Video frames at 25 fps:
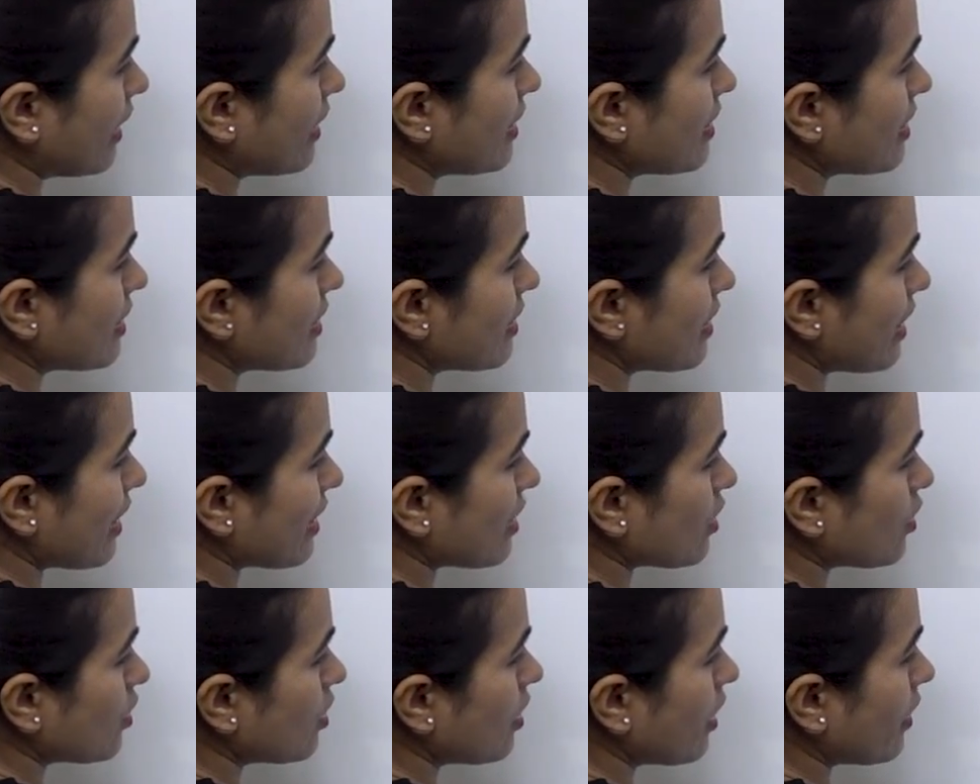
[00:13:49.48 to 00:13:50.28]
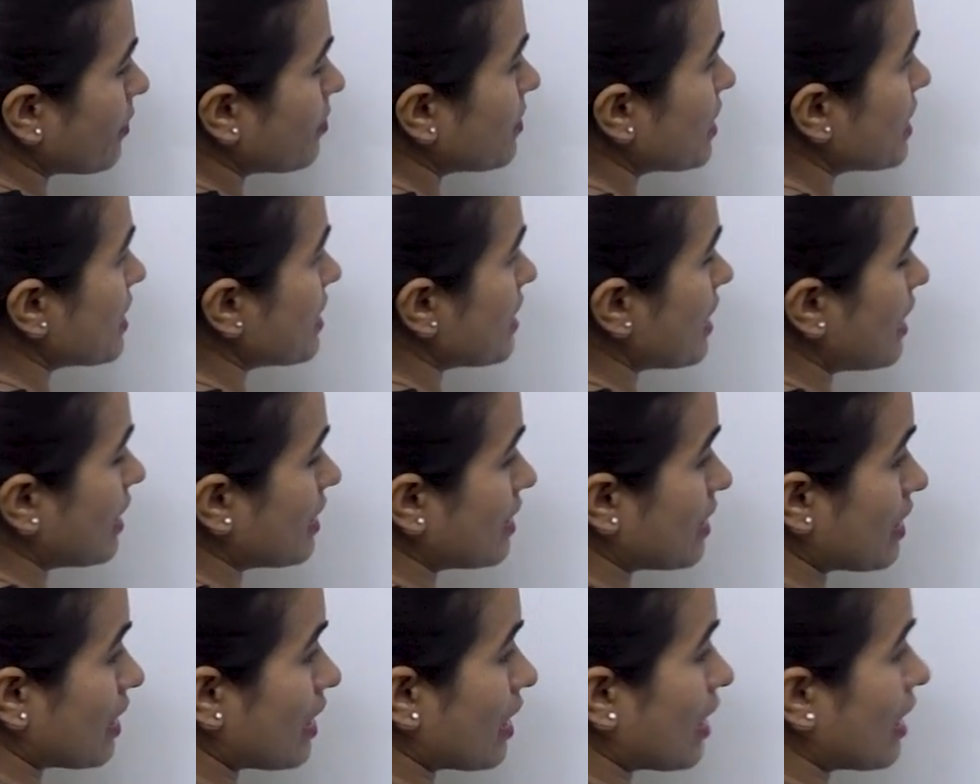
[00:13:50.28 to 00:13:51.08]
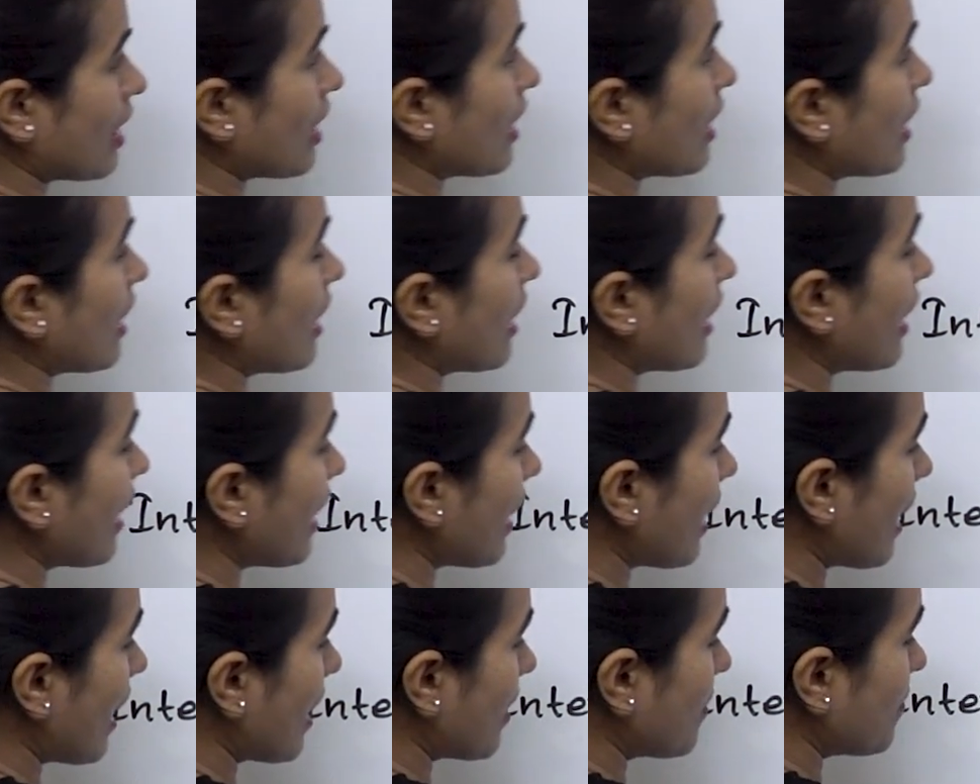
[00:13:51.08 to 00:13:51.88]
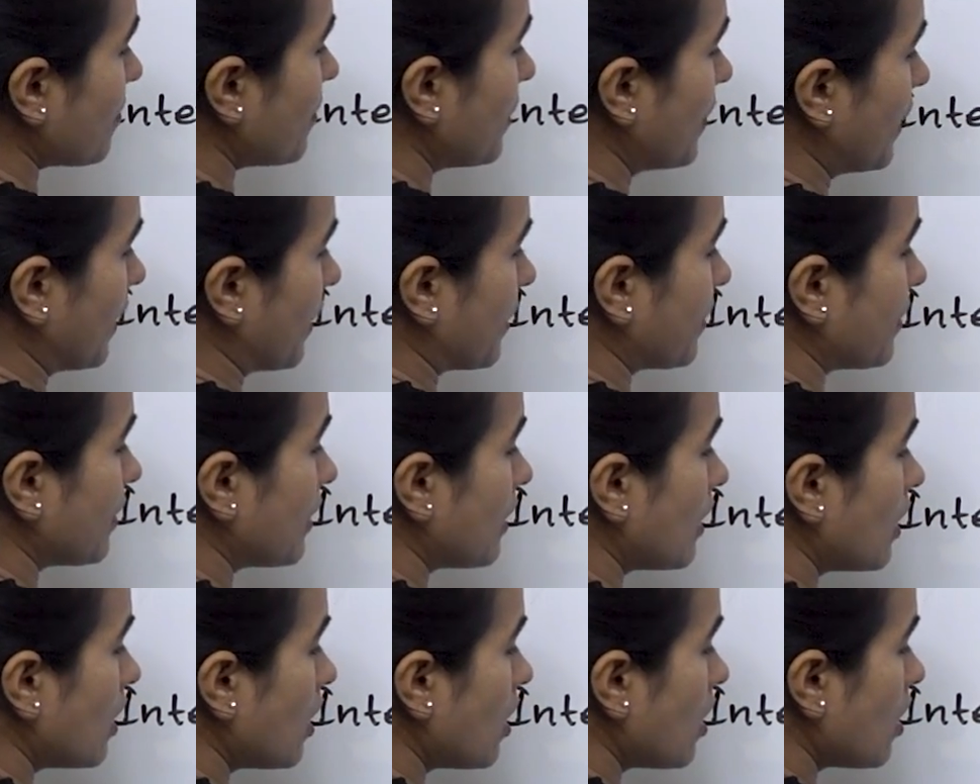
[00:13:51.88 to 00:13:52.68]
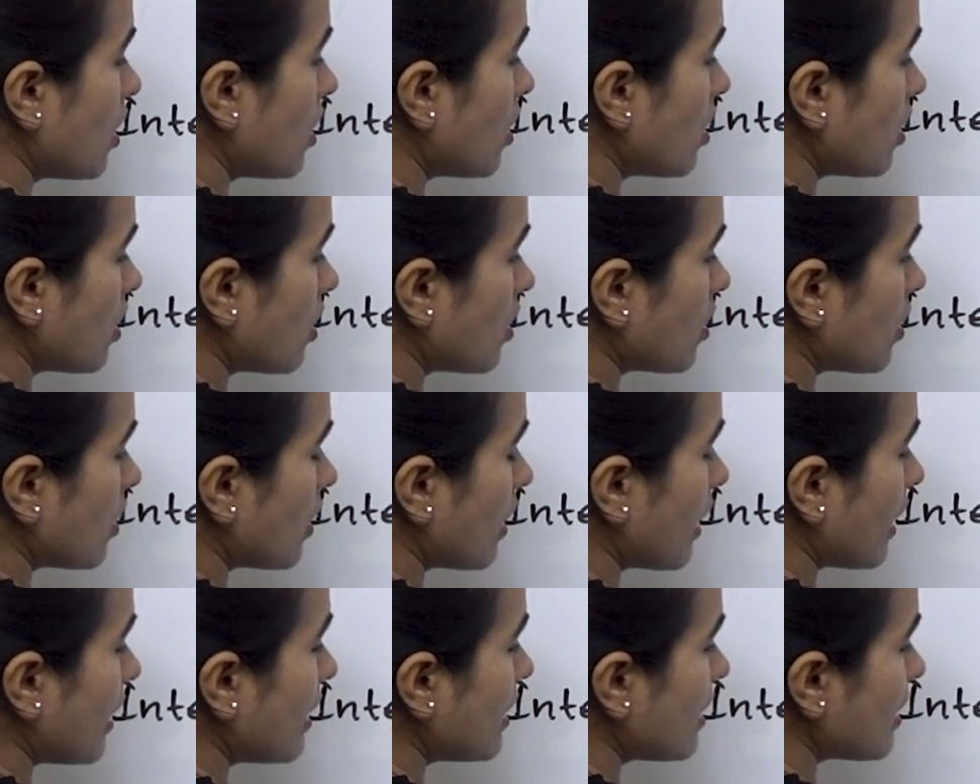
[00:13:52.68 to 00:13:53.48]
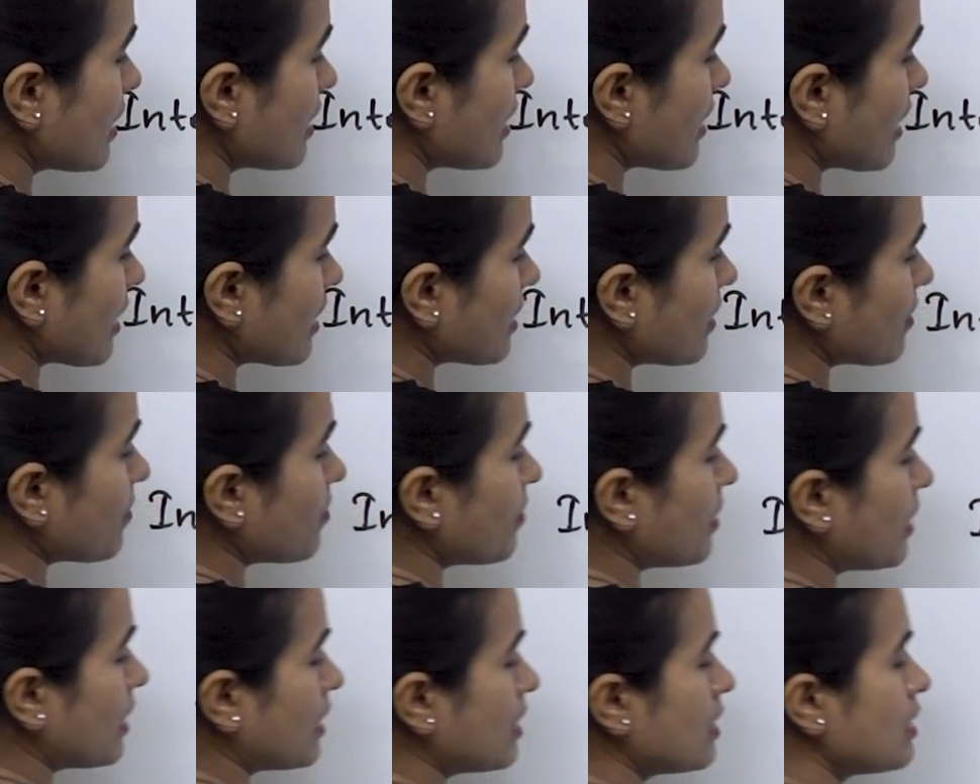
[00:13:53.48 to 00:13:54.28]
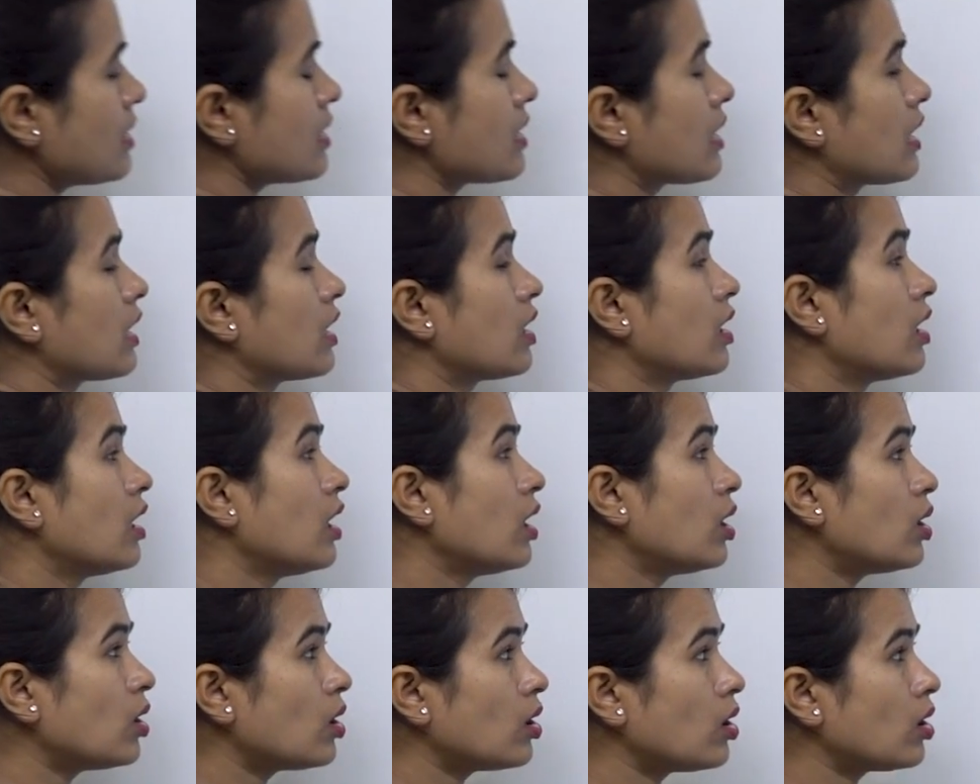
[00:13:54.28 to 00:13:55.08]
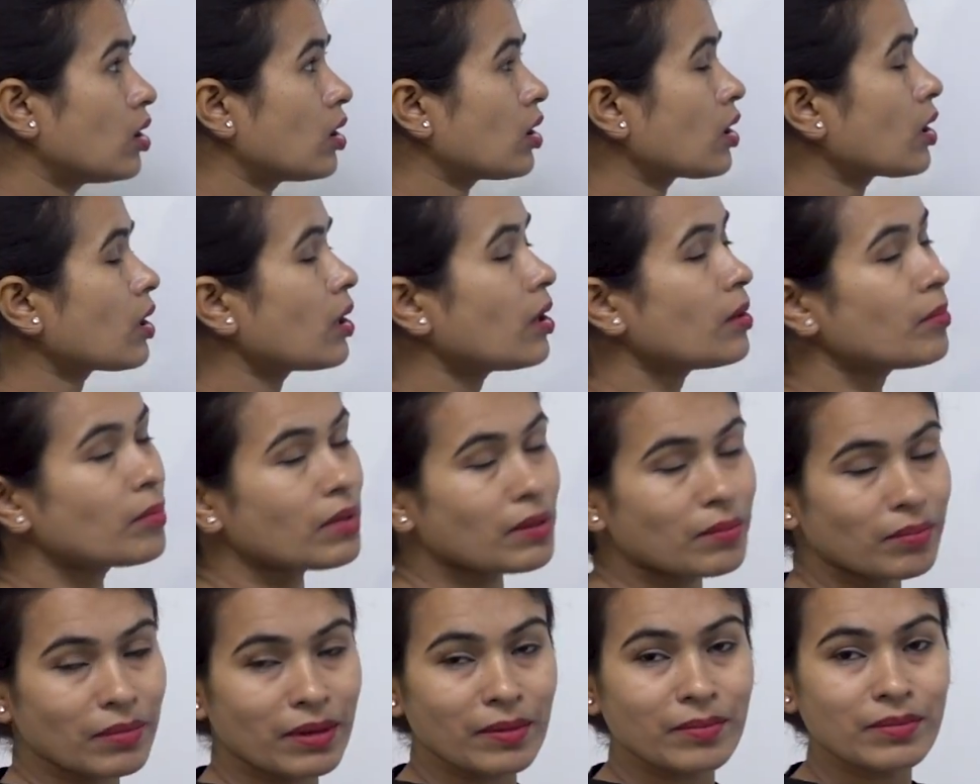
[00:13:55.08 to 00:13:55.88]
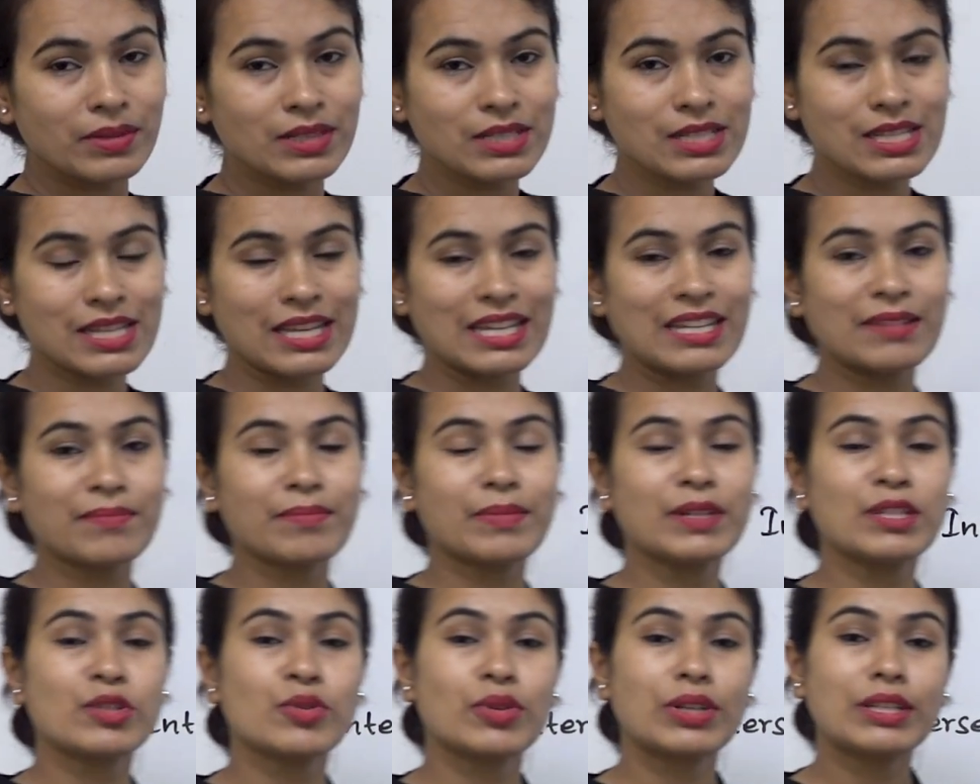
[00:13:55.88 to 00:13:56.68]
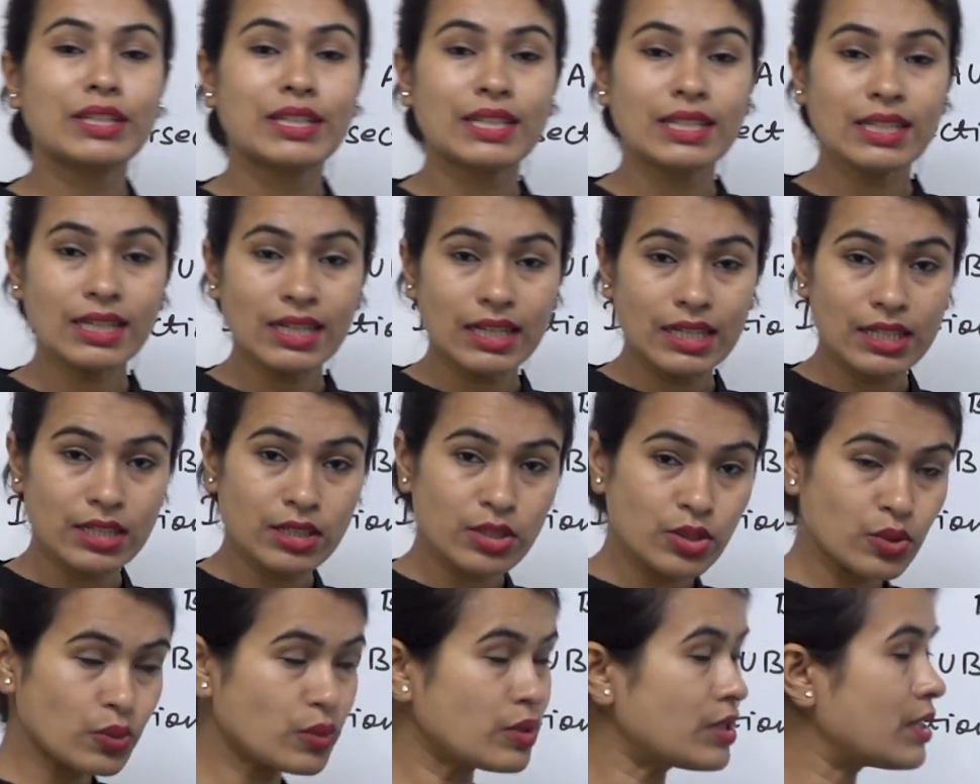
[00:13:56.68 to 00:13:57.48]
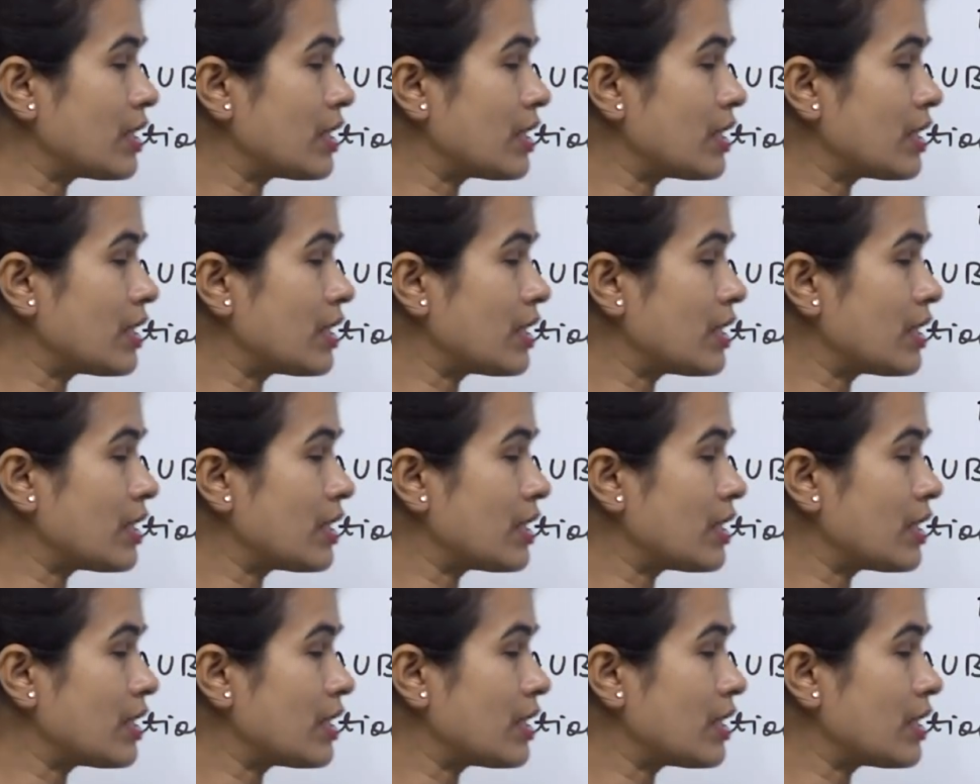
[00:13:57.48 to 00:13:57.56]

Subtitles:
Intersection of the set A and B. Intersection means common members in between the two